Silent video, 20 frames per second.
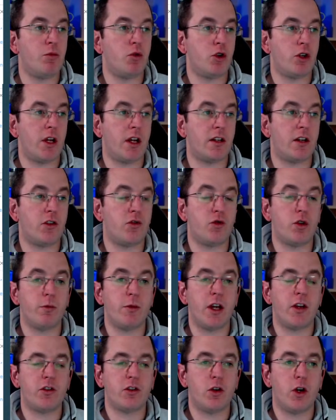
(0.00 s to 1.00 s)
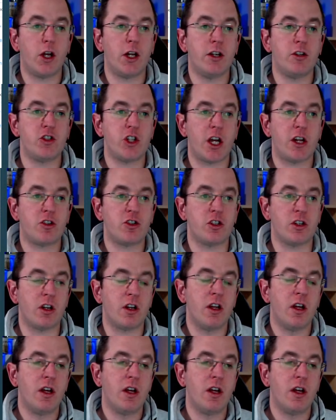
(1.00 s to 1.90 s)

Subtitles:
protect us from SQL injection?